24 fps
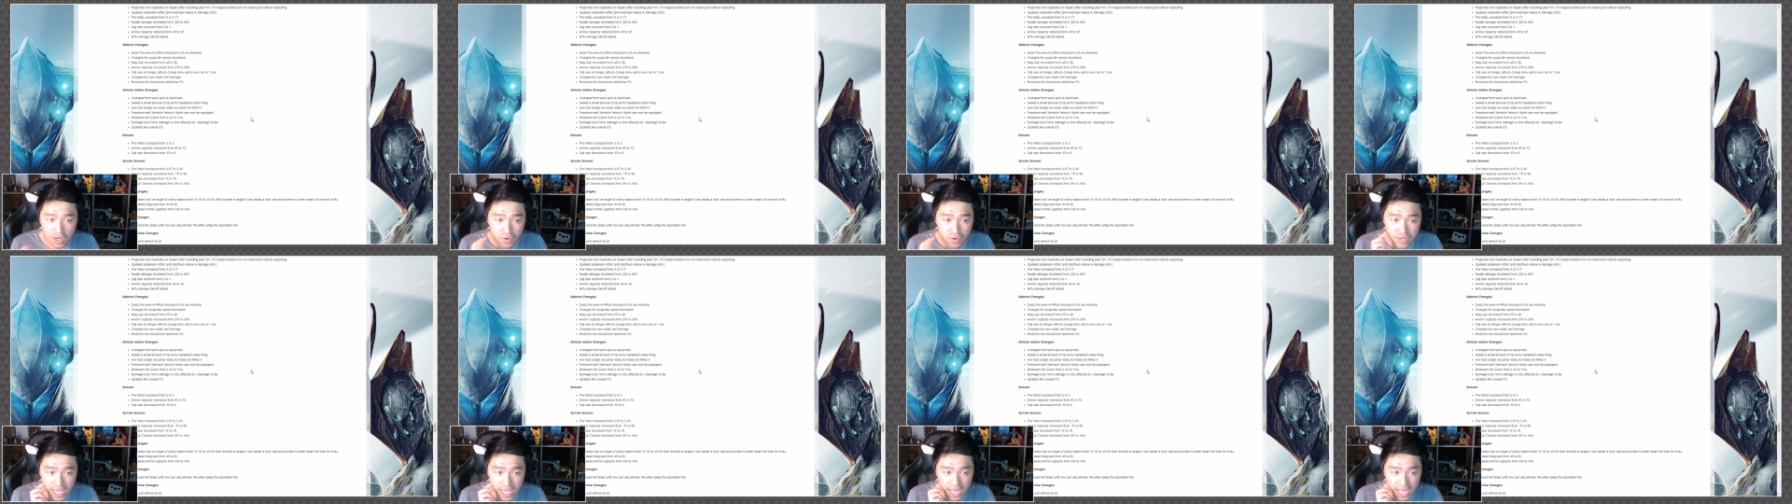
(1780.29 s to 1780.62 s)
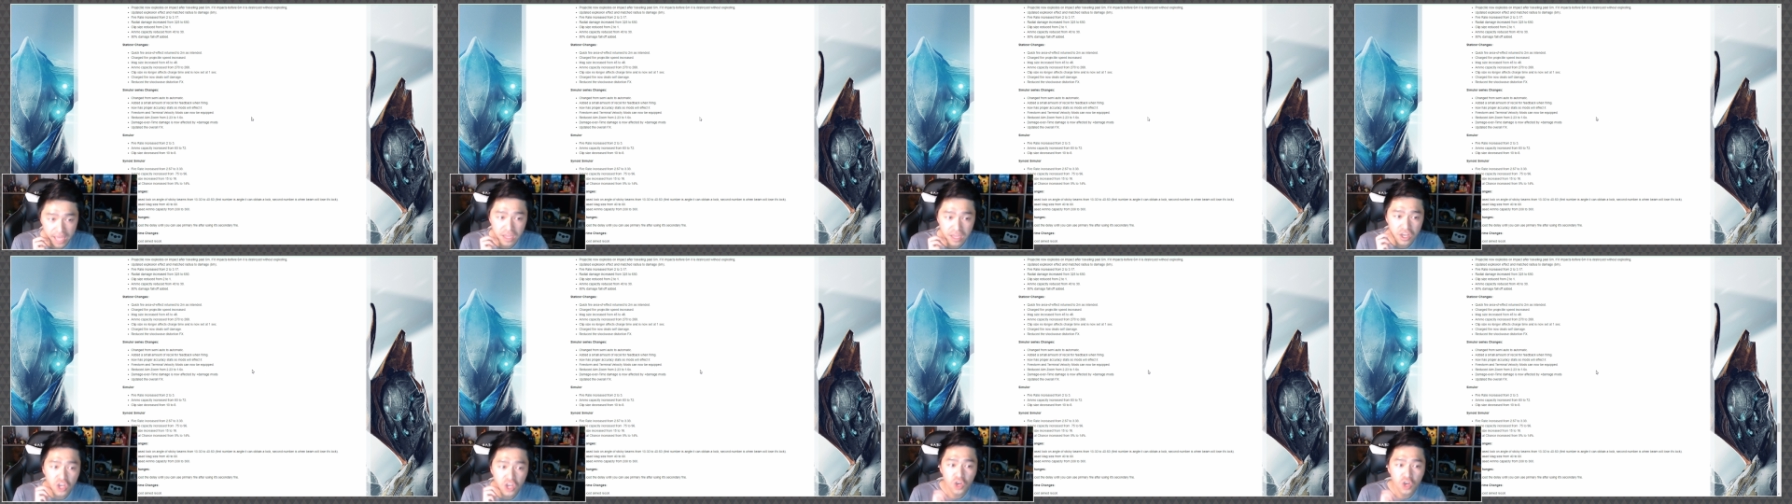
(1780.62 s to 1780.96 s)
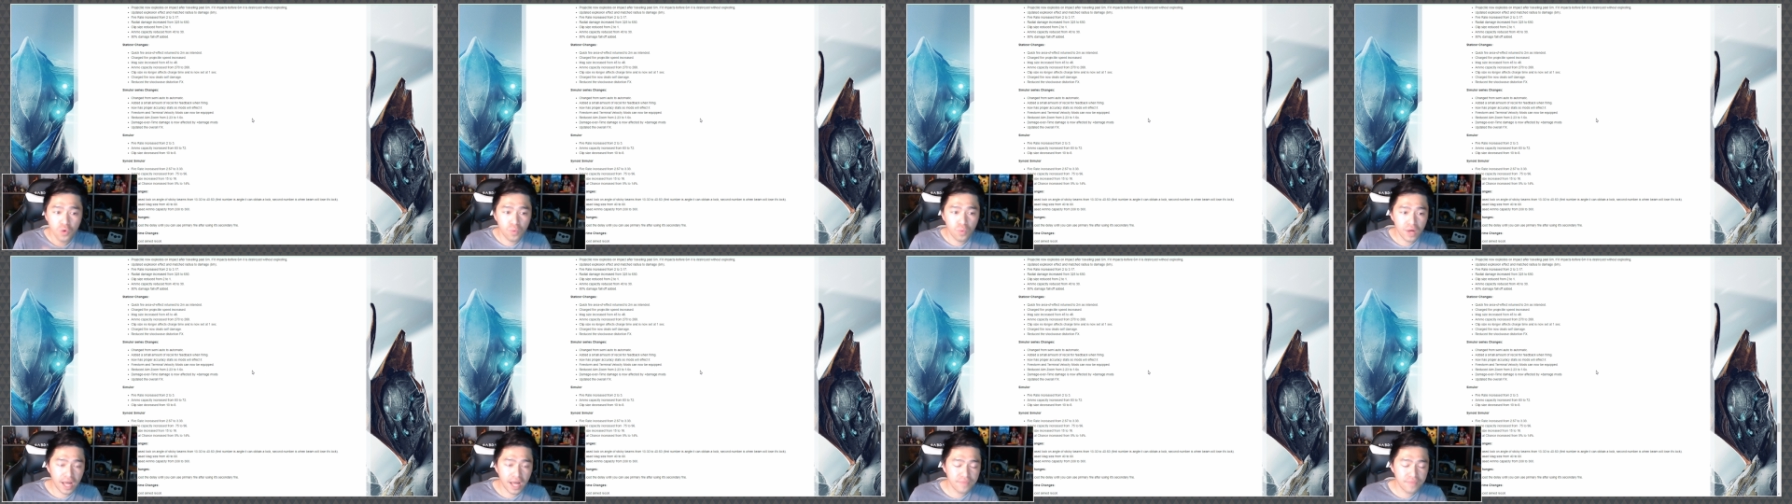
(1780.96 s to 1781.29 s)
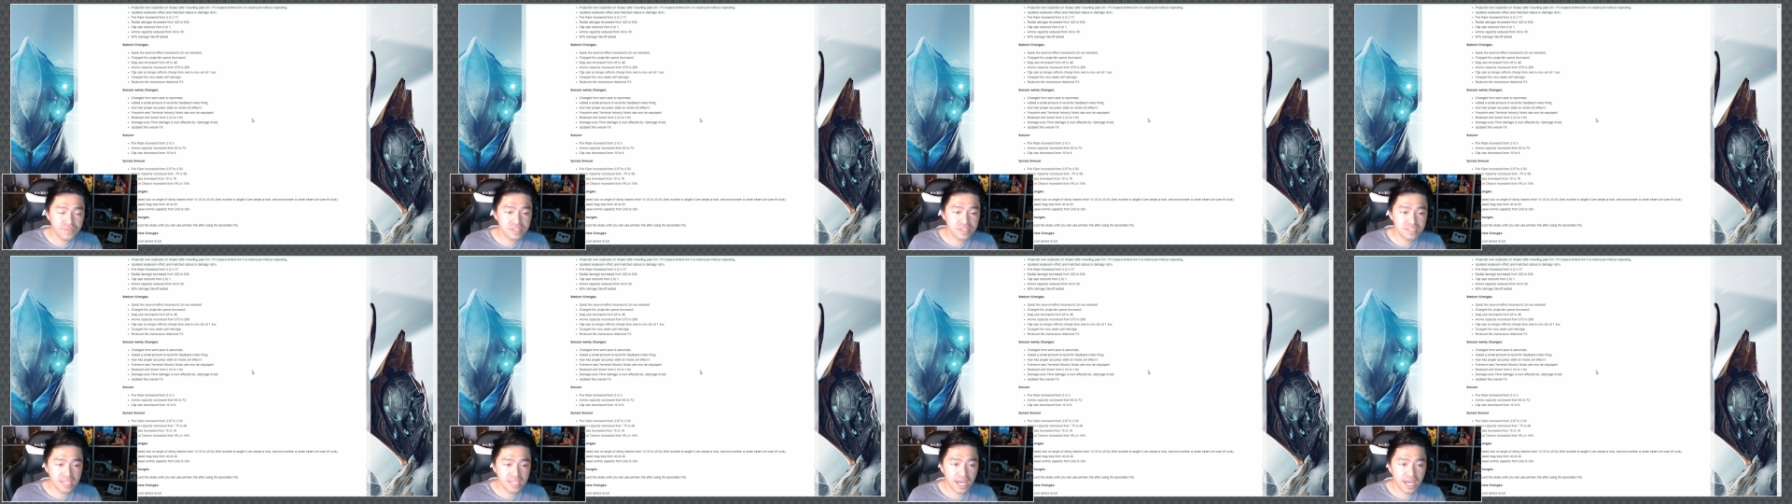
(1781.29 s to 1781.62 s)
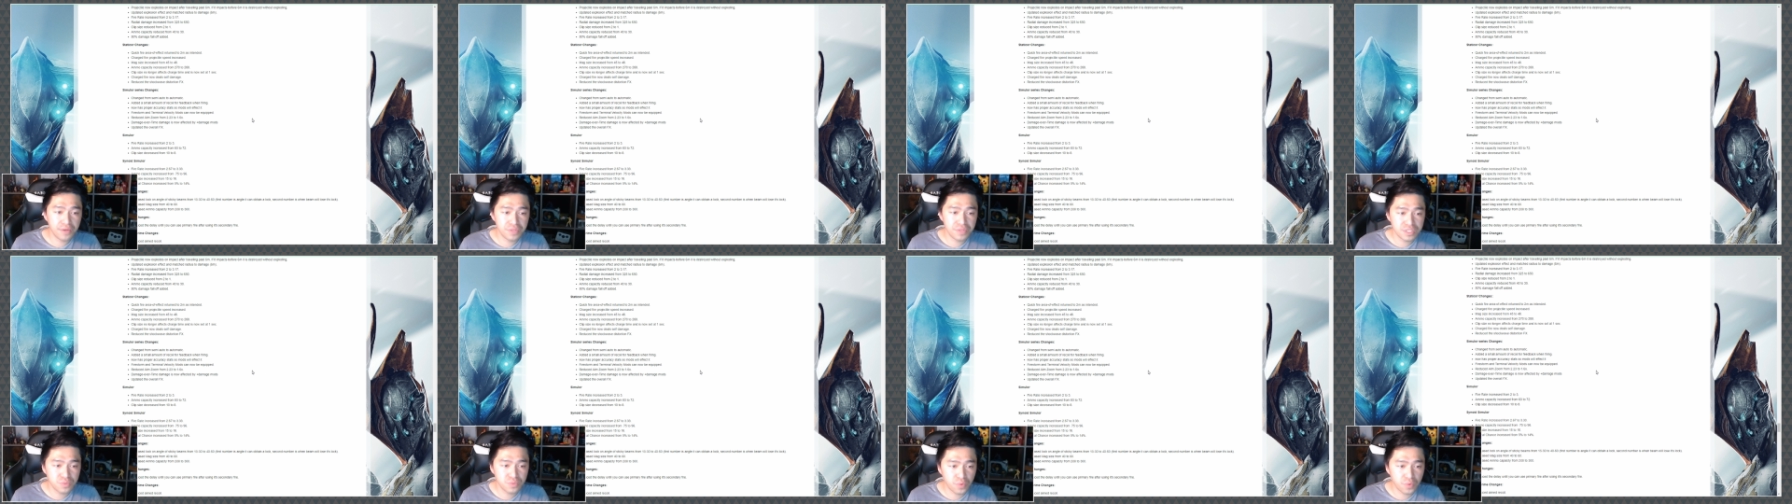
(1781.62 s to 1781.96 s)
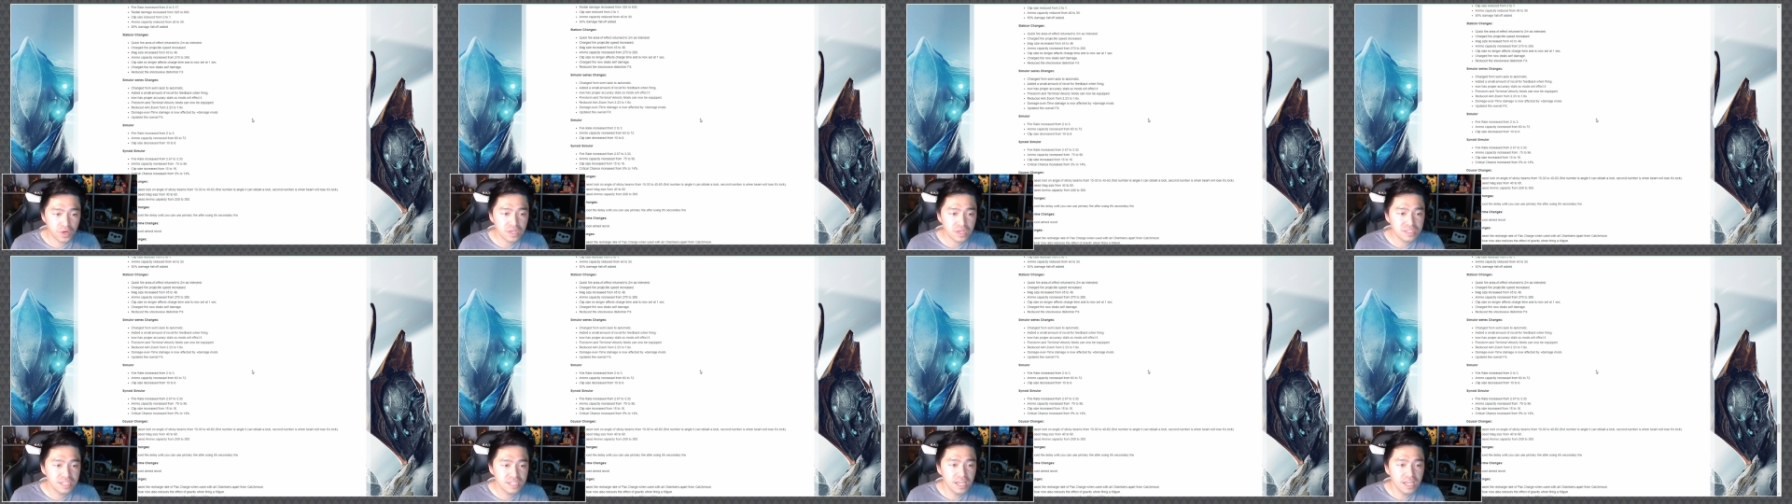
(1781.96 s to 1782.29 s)
Okay, we'll have to see how this
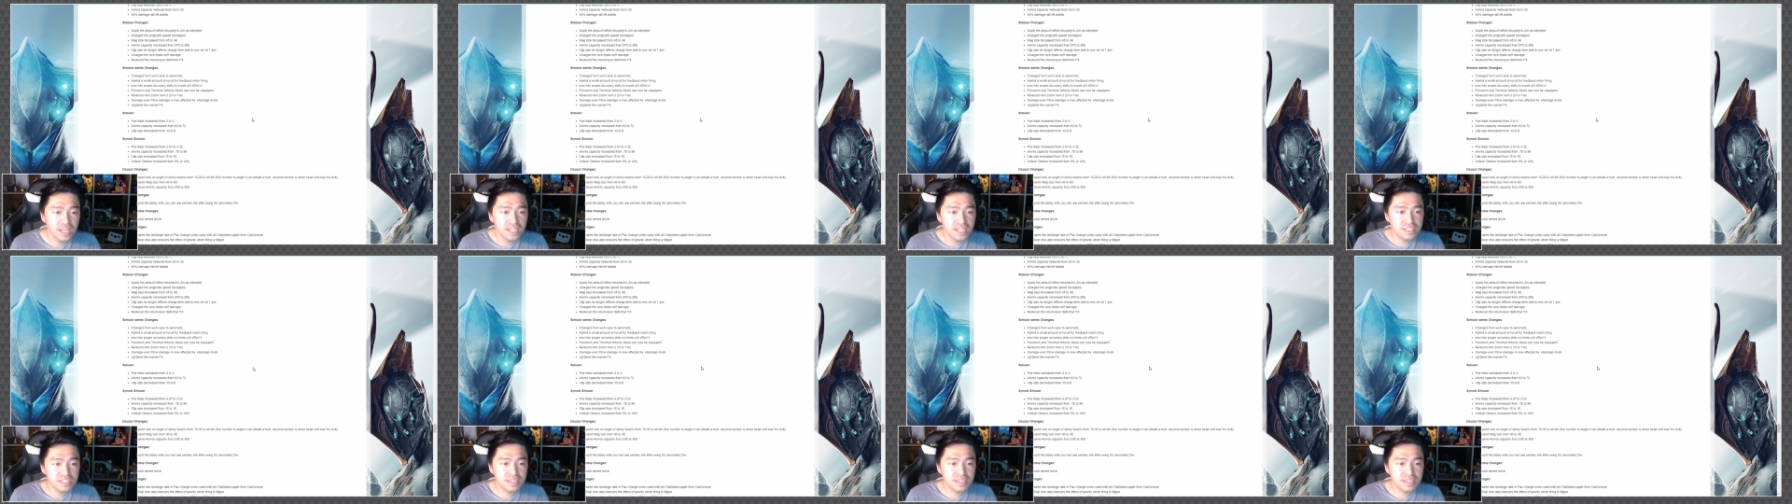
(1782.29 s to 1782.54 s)
works.